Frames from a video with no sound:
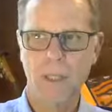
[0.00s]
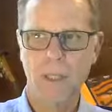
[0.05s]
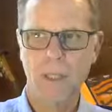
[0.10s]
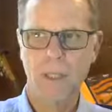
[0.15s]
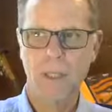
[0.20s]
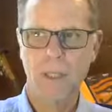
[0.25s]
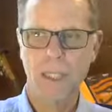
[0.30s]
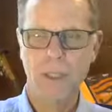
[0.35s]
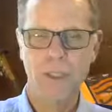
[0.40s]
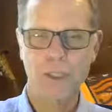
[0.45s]

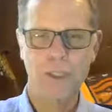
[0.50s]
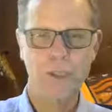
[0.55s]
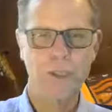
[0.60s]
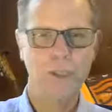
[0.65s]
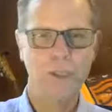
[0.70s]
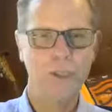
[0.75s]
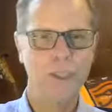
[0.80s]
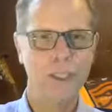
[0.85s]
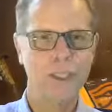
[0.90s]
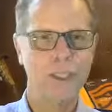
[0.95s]
that
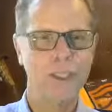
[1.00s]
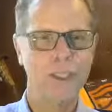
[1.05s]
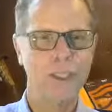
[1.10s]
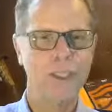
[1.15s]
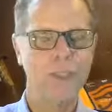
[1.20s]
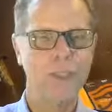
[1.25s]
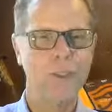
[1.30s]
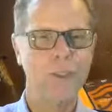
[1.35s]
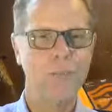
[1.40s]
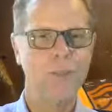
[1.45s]
soothing
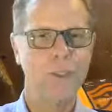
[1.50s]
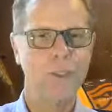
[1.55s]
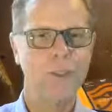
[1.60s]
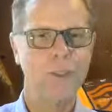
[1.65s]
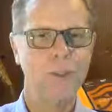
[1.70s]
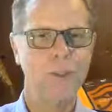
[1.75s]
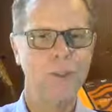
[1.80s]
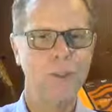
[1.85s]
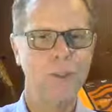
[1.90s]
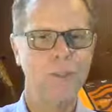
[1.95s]
system that I
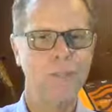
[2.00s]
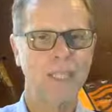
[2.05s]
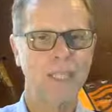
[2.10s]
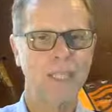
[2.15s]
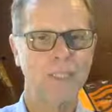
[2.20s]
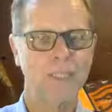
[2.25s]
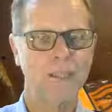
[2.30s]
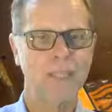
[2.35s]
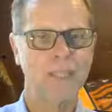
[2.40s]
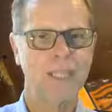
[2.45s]
talked
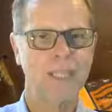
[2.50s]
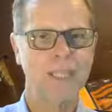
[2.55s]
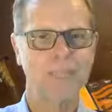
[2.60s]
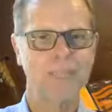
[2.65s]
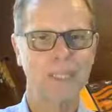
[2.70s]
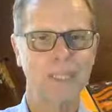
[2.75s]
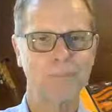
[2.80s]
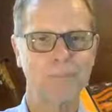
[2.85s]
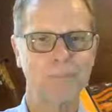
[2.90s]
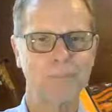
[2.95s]
about at
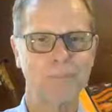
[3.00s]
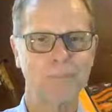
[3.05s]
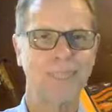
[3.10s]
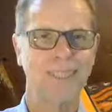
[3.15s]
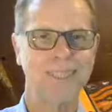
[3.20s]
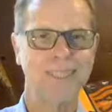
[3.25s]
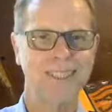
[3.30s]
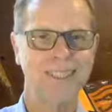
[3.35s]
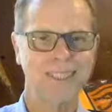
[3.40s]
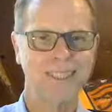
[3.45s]
some
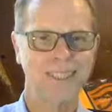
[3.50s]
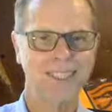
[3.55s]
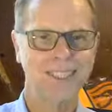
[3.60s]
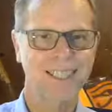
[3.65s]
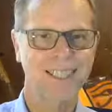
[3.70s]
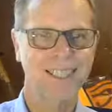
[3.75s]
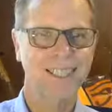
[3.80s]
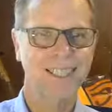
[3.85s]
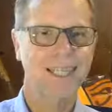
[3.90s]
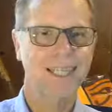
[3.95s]
stage.
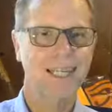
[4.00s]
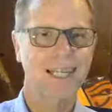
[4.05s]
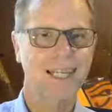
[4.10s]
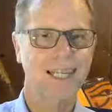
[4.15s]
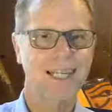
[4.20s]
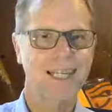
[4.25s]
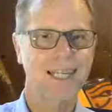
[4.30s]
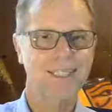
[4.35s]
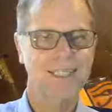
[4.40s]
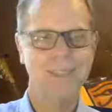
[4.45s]

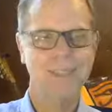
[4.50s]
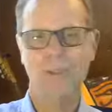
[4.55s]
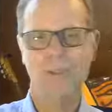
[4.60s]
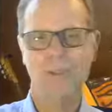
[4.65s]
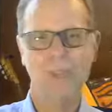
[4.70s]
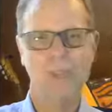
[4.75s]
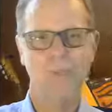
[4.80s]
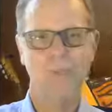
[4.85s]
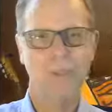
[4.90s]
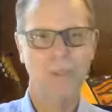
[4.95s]
There's
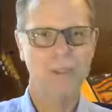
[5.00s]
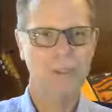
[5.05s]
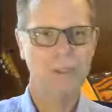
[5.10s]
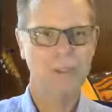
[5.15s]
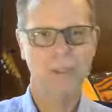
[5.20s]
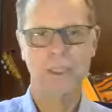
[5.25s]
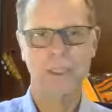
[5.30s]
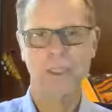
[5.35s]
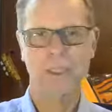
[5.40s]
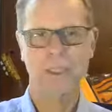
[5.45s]
three emotional
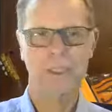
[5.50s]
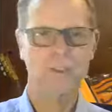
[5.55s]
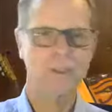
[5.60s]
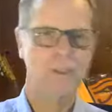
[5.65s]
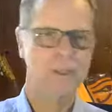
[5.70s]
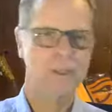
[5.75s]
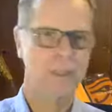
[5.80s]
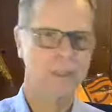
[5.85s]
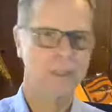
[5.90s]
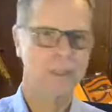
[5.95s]

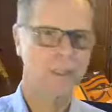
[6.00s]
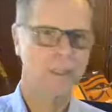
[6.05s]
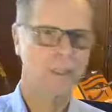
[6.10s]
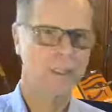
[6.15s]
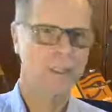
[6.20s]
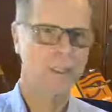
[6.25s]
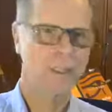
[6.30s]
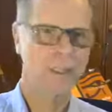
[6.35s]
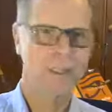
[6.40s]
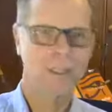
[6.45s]
systems,
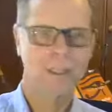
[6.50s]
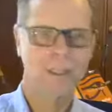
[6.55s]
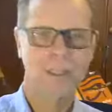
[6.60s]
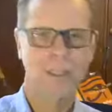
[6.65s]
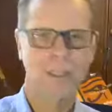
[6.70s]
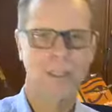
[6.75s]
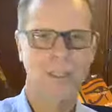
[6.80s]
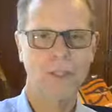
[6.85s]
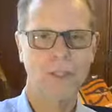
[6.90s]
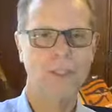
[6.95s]

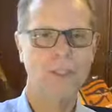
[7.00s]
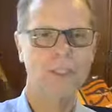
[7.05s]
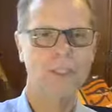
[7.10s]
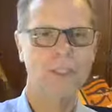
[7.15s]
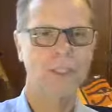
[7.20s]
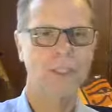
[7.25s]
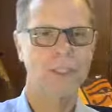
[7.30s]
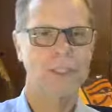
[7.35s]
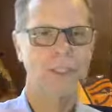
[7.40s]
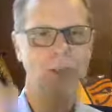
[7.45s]
the threat
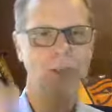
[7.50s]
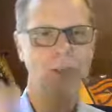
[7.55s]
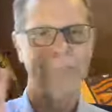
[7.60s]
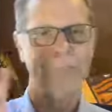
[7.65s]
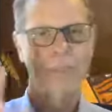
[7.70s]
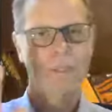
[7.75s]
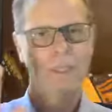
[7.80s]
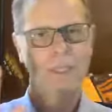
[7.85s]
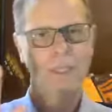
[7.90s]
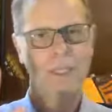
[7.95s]

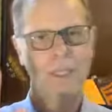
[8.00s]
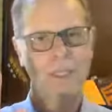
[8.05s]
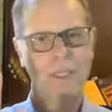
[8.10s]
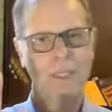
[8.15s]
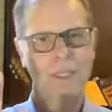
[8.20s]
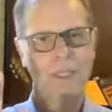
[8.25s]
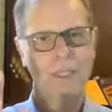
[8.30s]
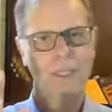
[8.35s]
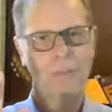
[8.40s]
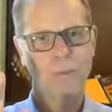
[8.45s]
system, the
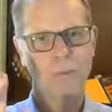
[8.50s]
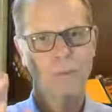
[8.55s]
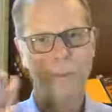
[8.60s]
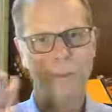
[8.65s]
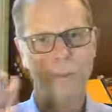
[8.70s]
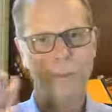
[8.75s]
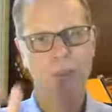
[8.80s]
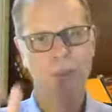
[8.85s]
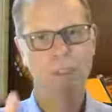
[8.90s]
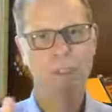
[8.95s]
reward
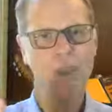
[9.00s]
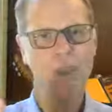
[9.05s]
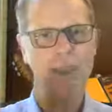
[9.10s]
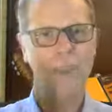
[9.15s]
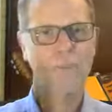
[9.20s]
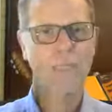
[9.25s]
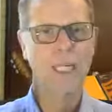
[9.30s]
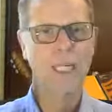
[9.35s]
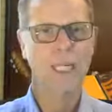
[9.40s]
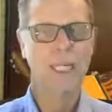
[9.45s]
system,
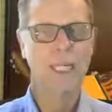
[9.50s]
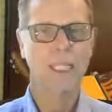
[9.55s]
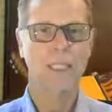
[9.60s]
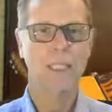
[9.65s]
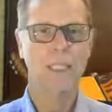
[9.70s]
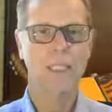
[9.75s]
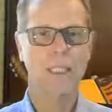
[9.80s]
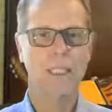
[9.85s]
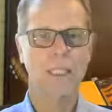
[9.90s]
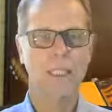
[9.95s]
and
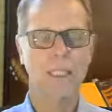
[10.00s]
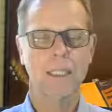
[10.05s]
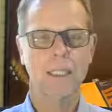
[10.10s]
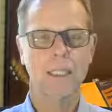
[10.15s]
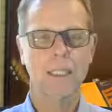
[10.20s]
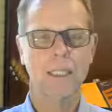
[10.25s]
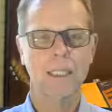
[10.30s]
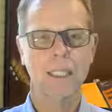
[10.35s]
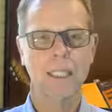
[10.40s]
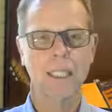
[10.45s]
the
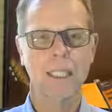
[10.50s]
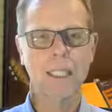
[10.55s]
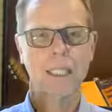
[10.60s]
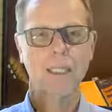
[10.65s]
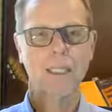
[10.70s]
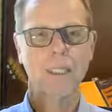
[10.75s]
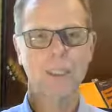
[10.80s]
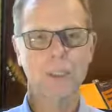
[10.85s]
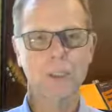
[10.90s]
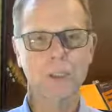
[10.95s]
connection
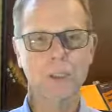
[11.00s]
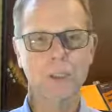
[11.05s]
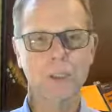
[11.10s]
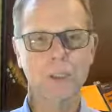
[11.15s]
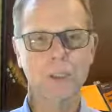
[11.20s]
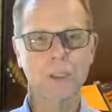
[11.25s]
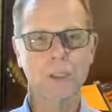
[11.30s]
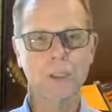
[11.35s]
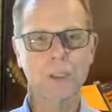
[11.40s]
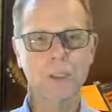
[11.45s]

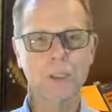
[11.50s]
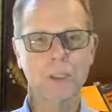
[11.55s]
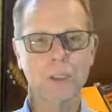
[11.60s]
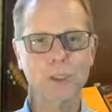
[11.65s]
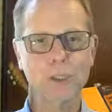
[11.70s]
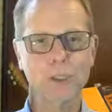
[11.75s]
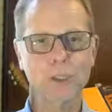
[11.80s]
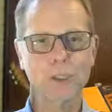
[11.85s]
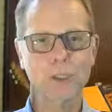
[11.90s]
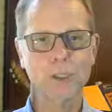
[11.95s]
soothing system.